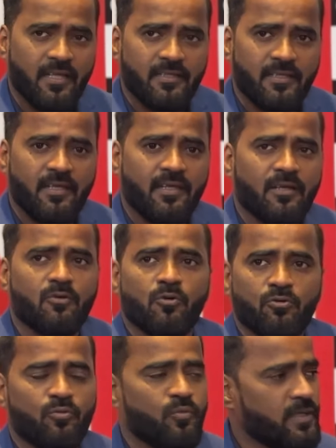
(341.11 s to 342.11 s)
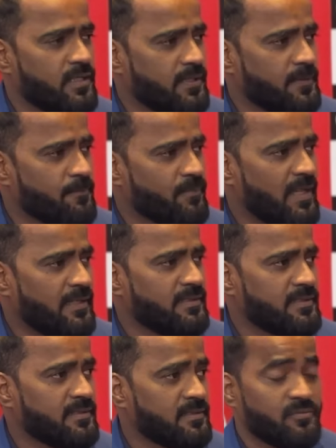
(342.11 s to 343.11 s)
they go to work, and
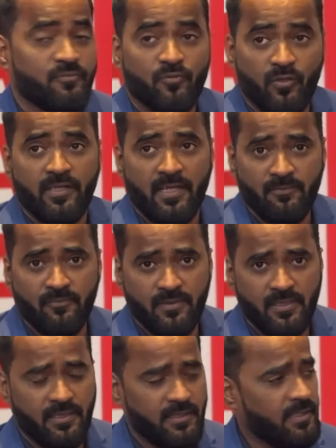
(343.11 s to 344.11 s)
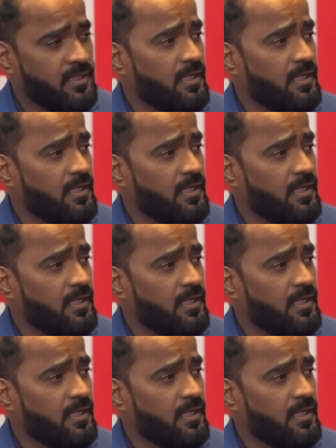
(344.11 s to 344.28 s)
this is full-time work,